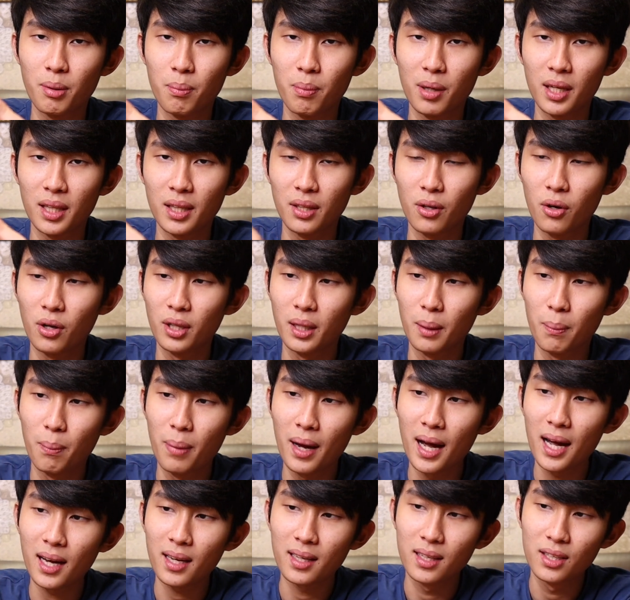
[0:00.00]
the button on the
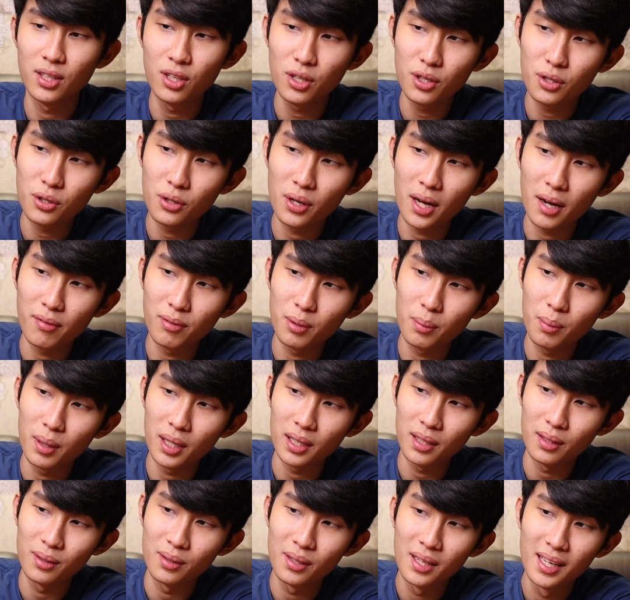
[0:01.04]
back. Here you have the
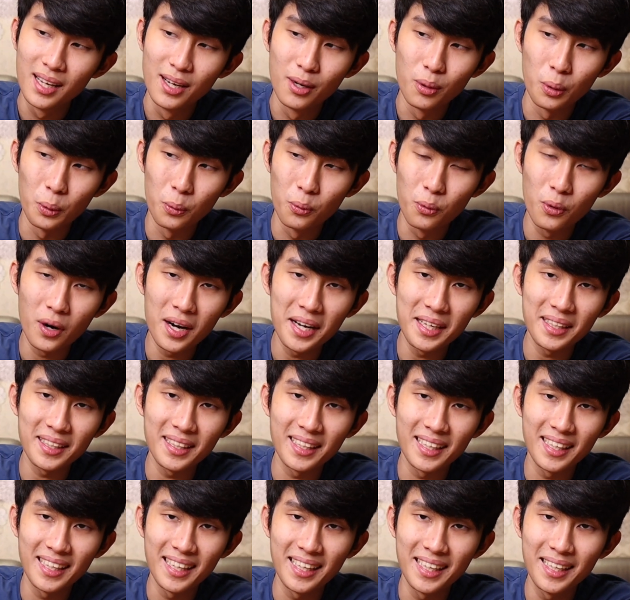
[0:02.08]
button right
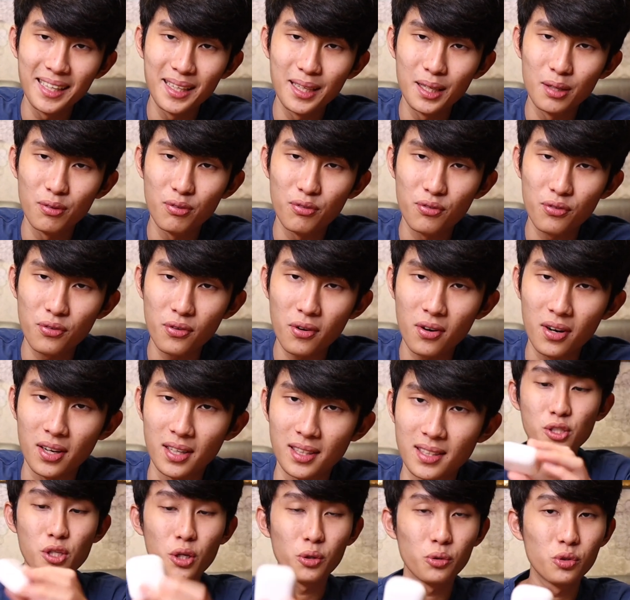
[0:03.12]
in the
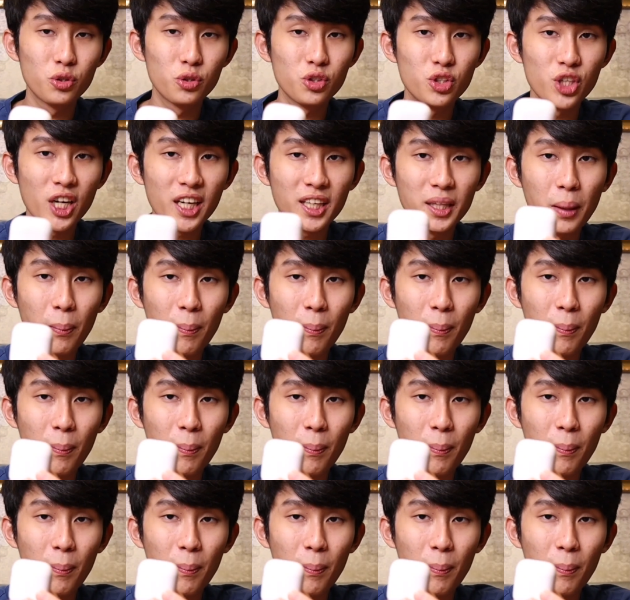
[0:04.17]
front. So to check the